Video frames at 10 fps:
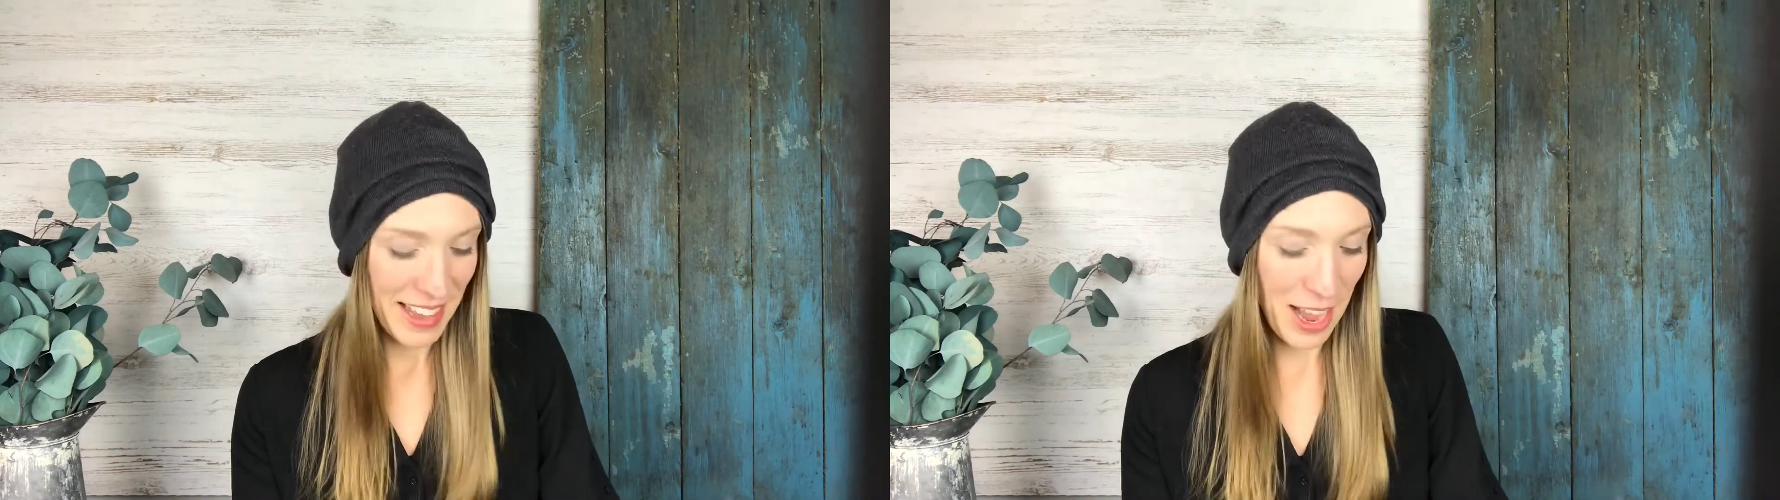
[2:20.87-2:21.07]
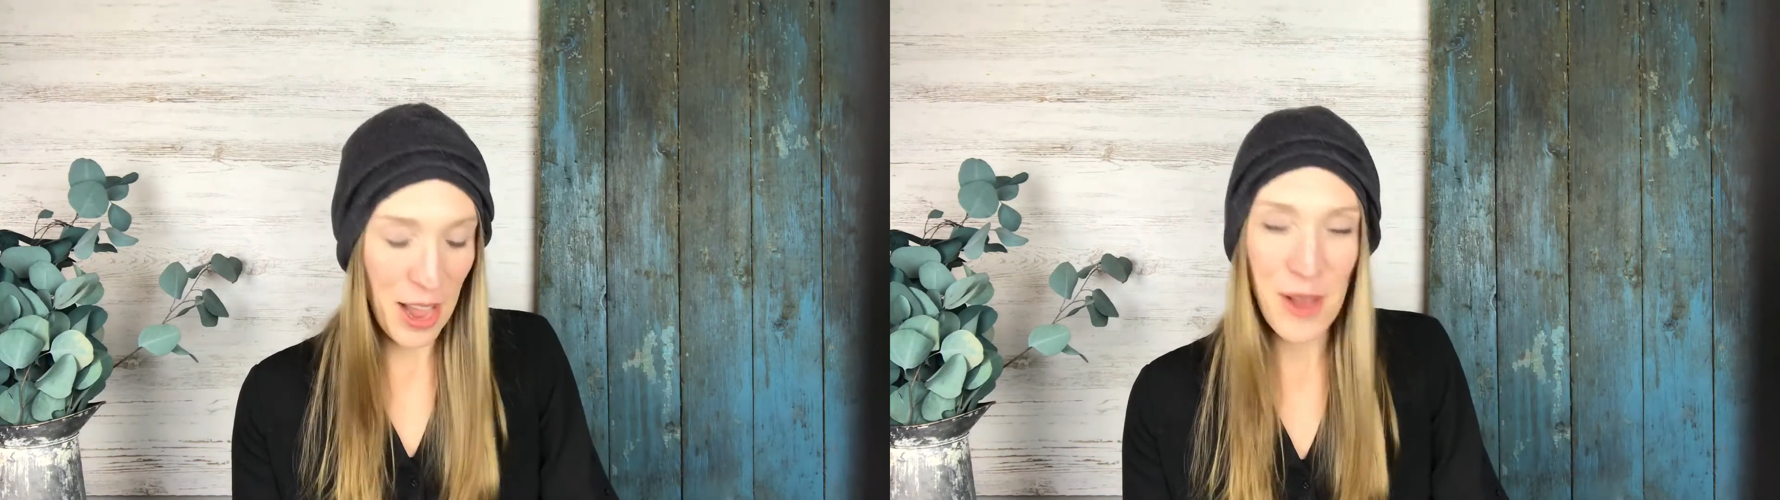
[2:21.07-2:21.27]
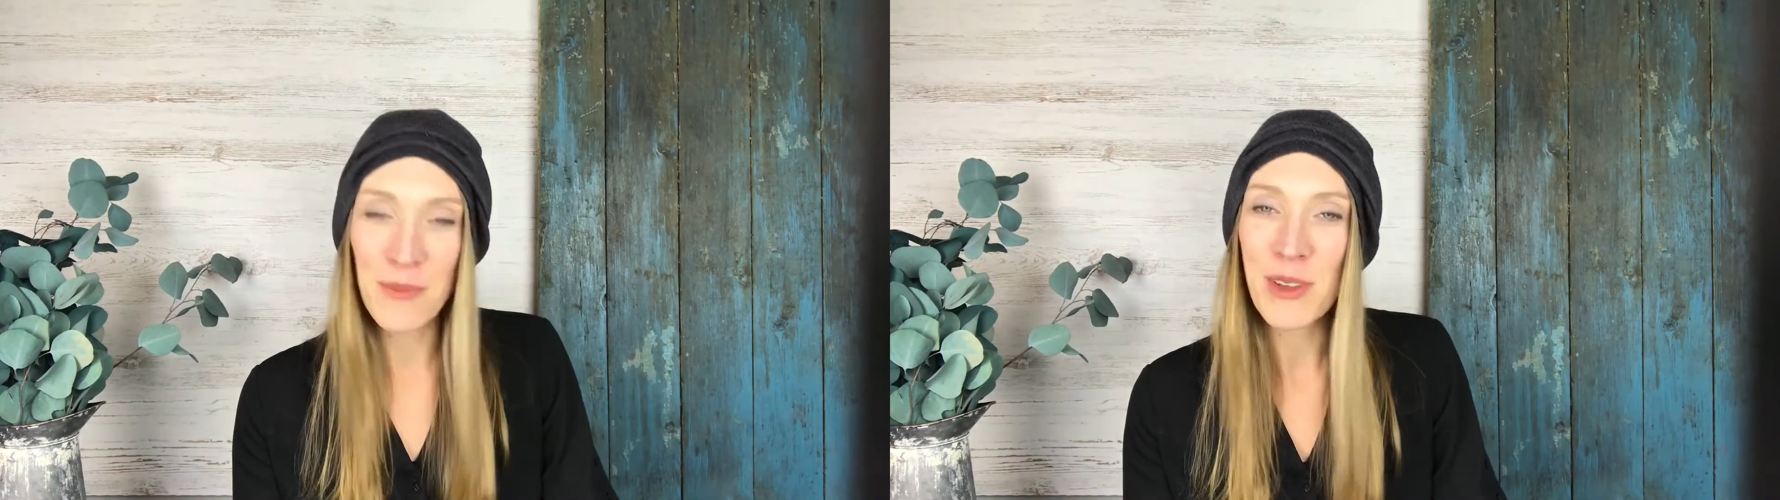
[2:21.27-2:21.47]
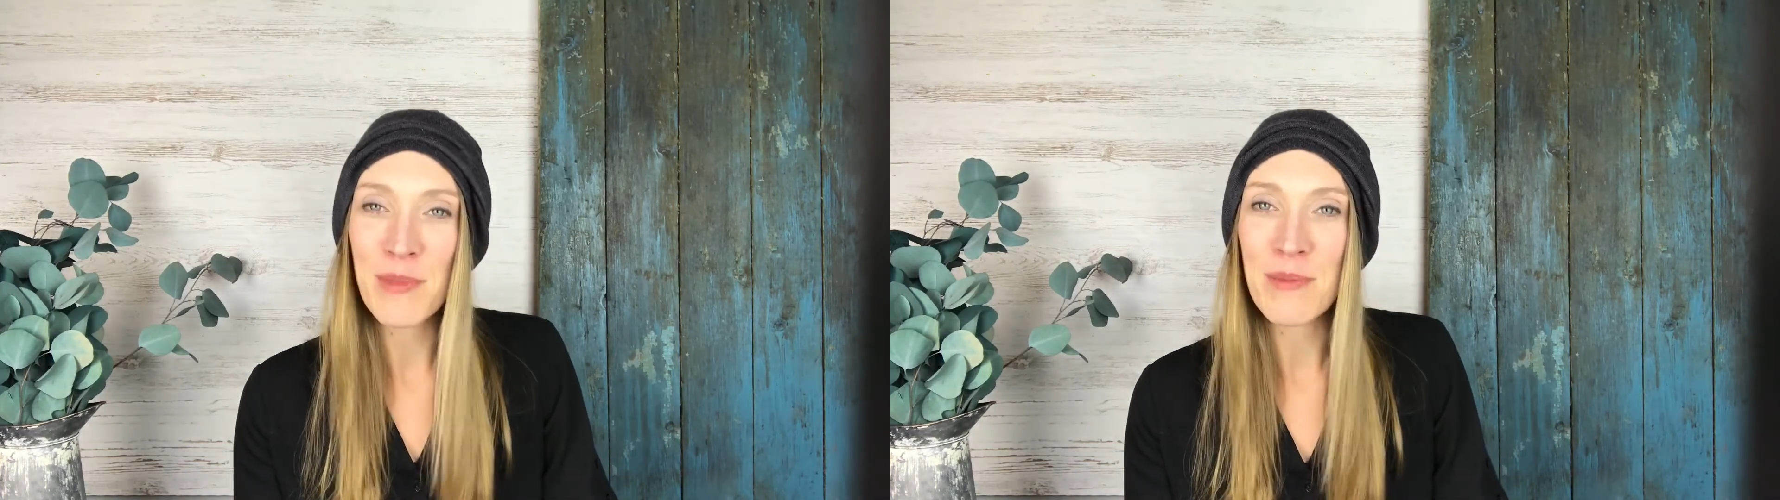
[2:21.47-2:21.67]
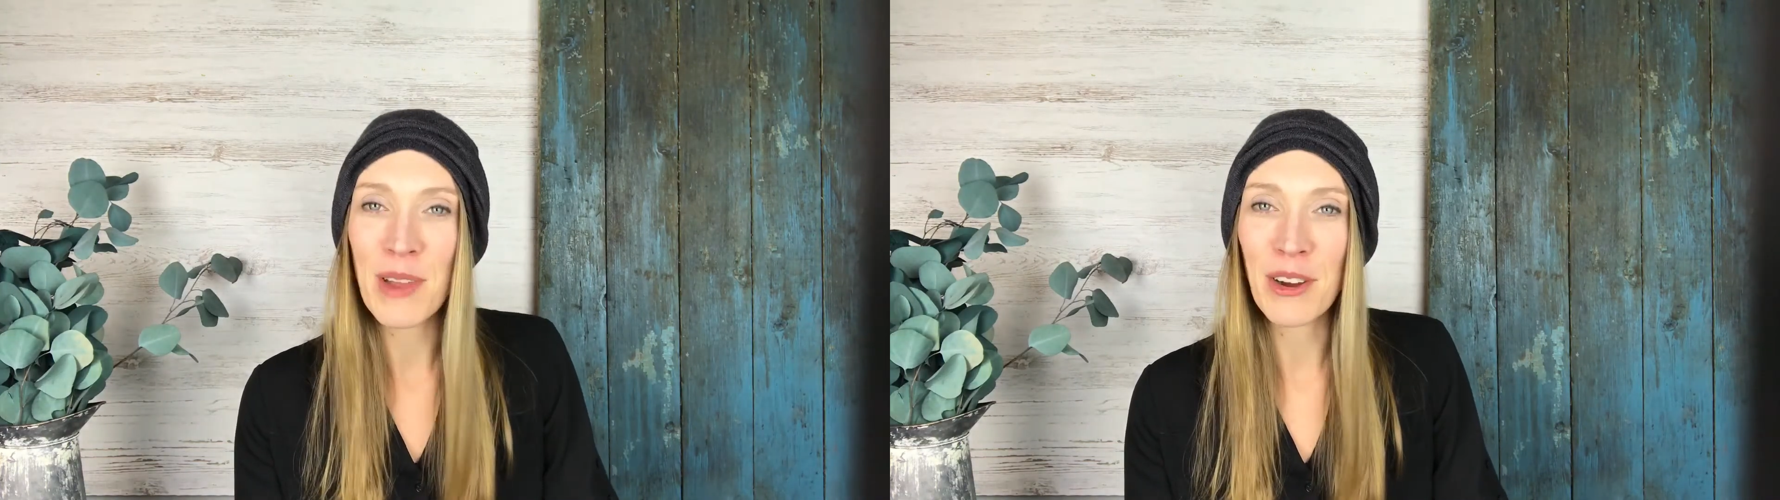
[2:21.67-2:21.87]
Um, we've
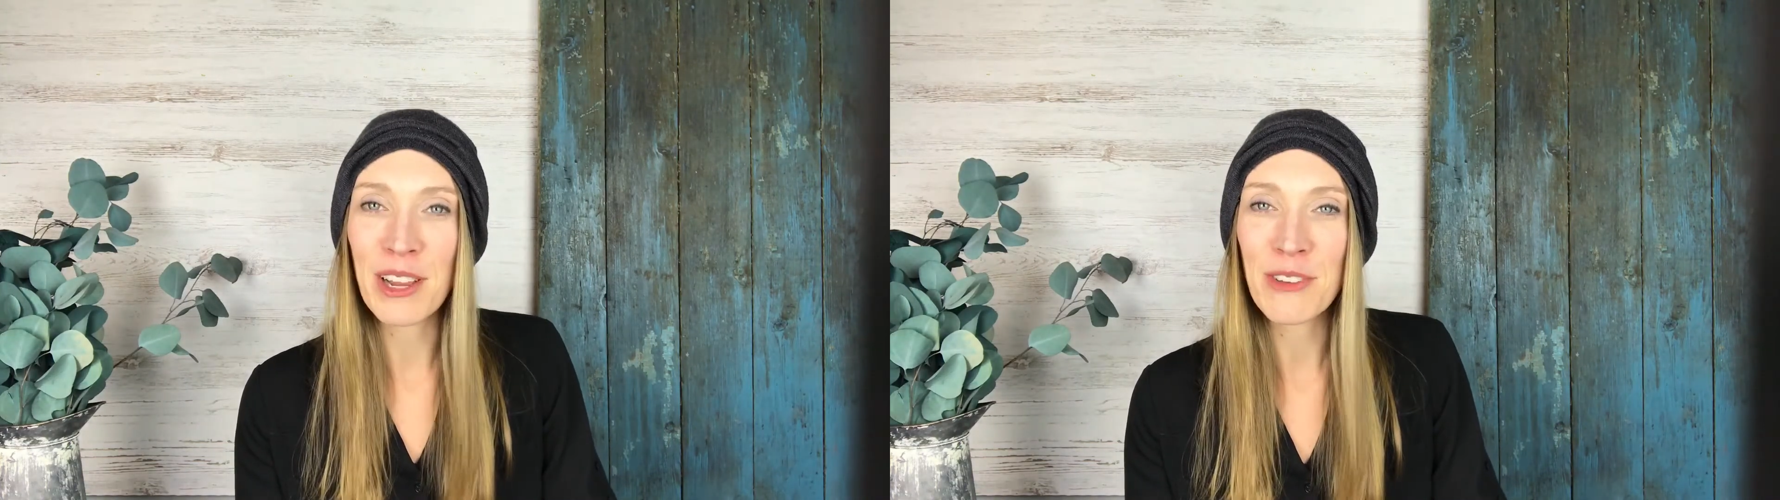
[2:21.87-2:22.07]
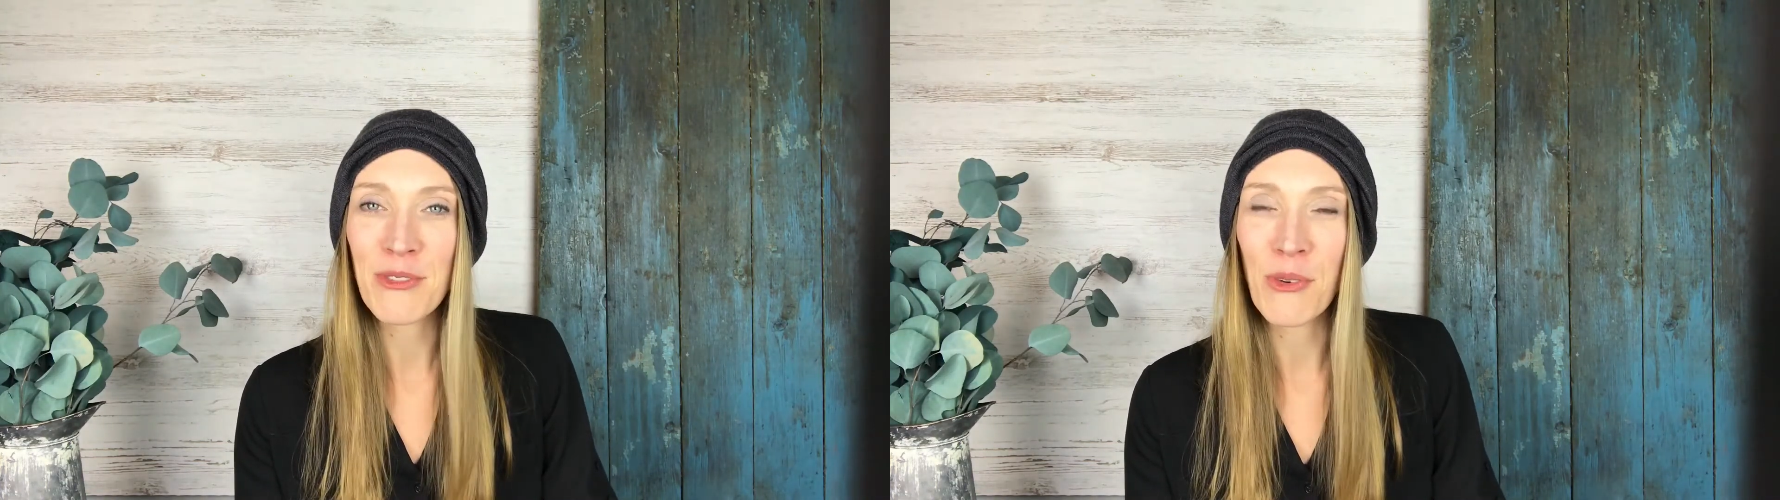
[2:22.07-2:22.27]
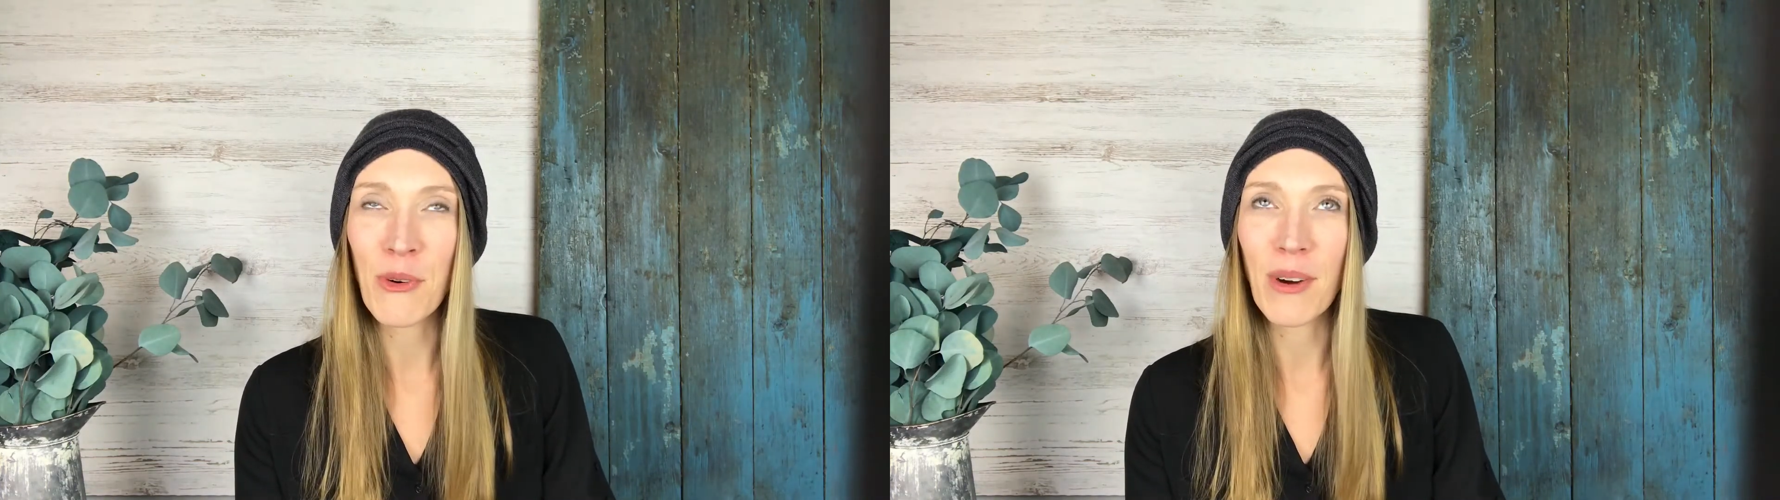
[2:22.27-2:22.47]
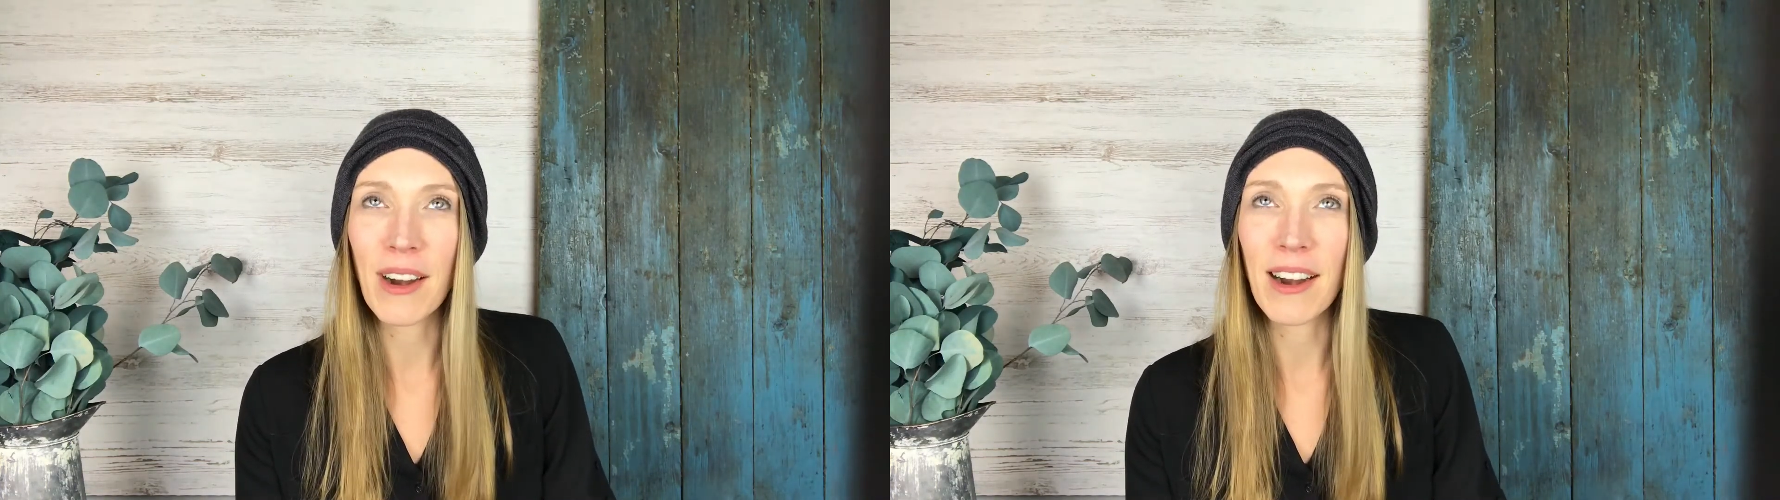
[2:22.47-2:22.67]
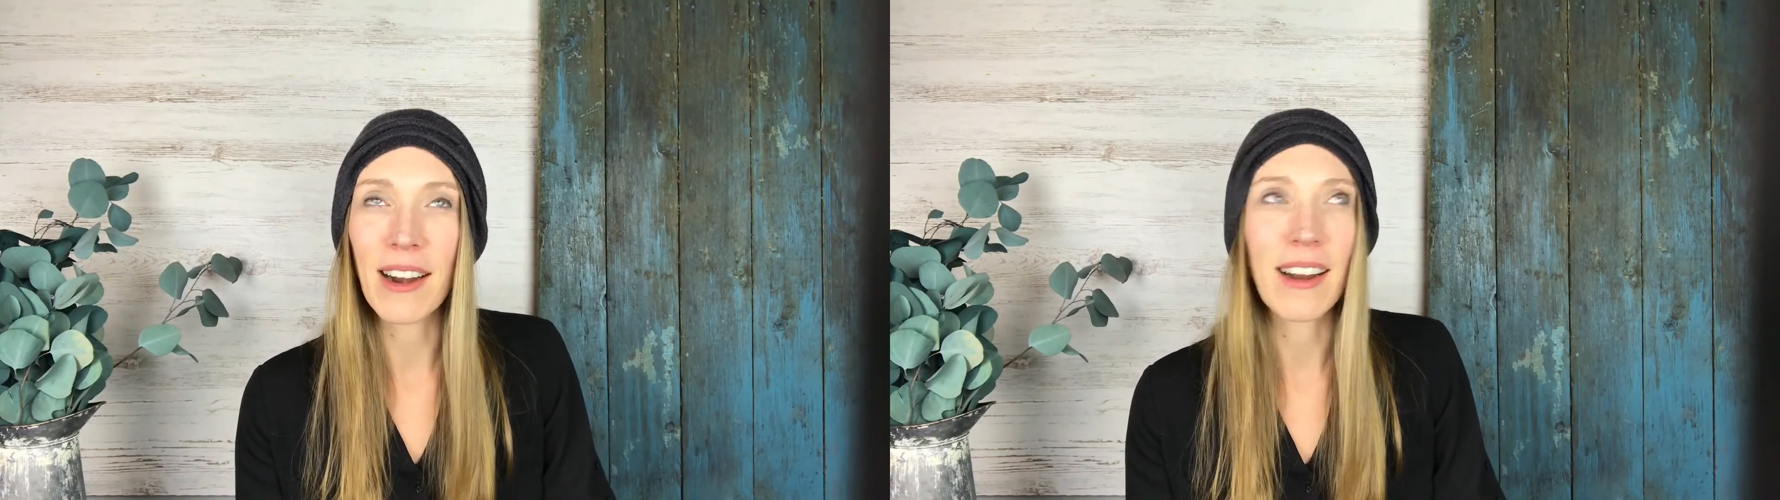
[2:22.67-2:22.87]
been married
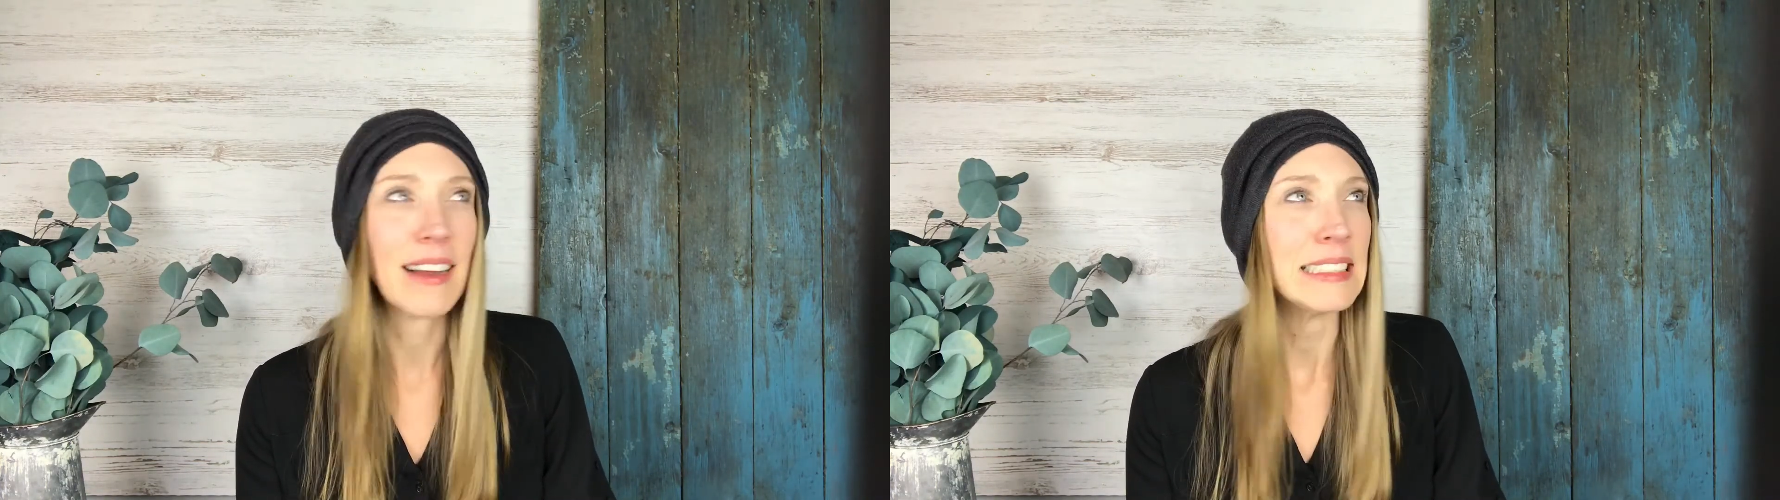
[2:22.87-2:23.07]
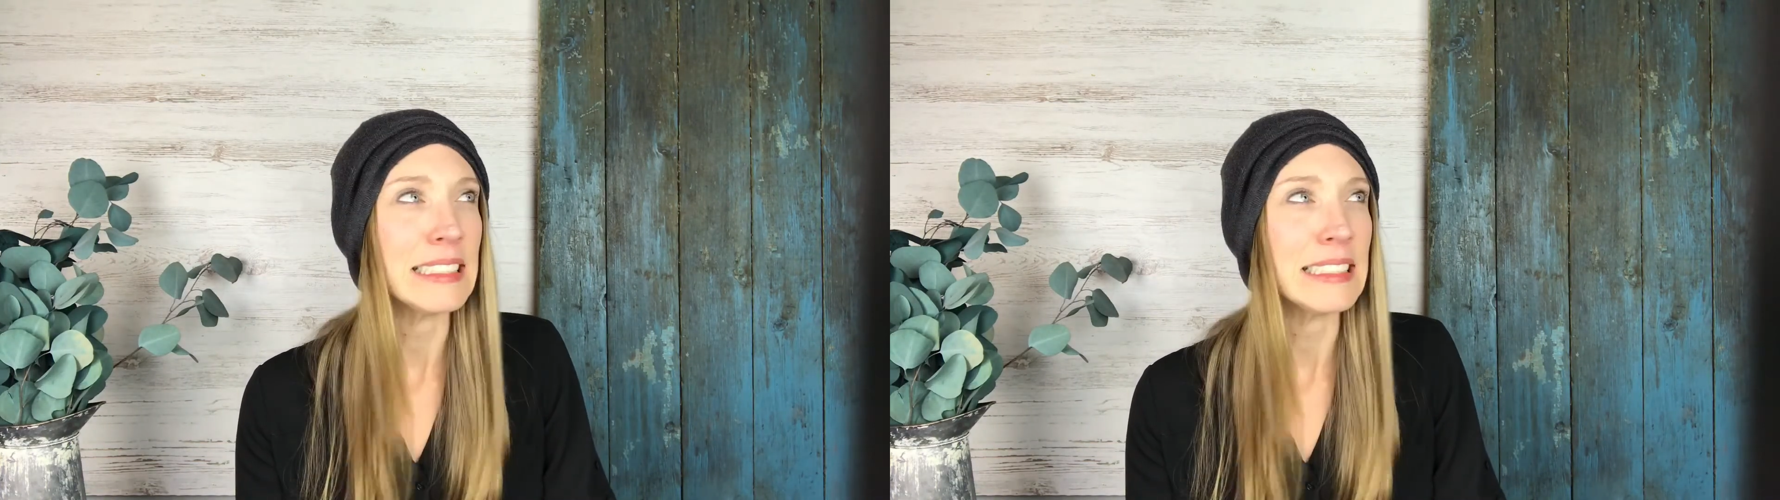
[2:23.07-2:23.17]
for